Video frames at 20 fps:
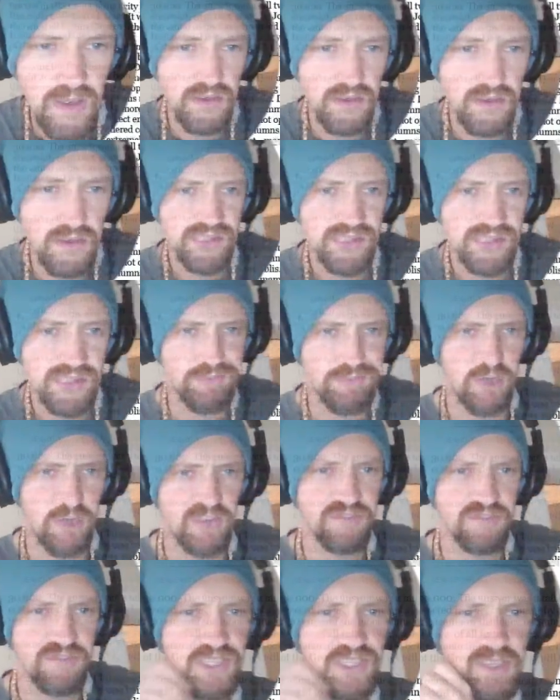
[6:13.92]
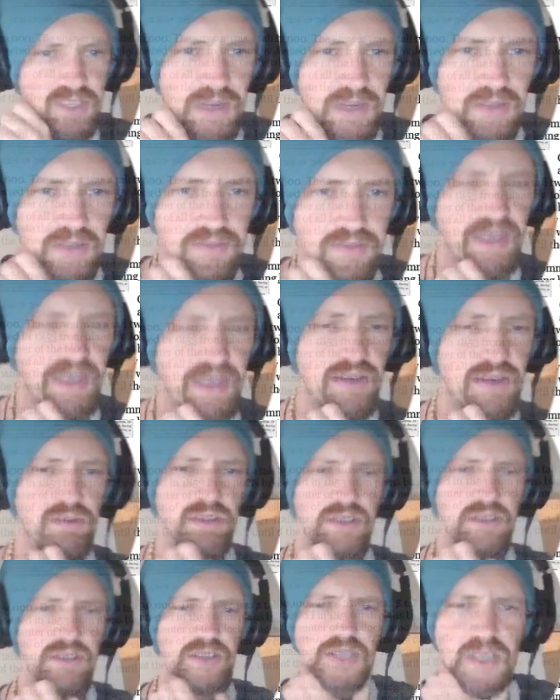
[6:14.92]
Let's see some more information about that
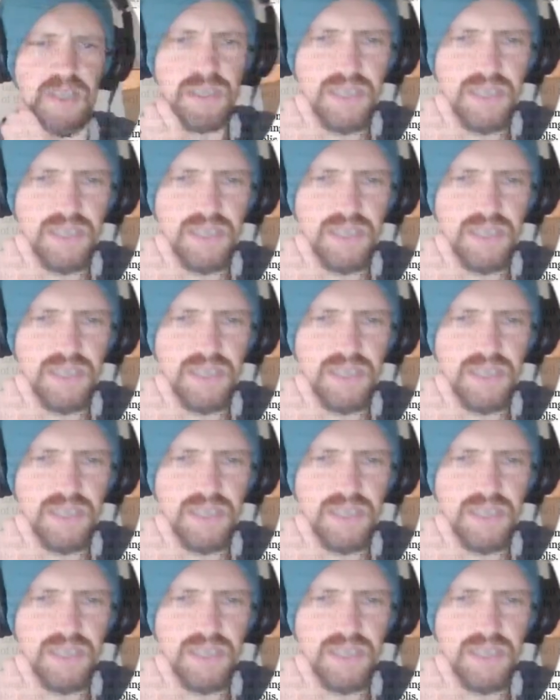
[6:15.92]
one.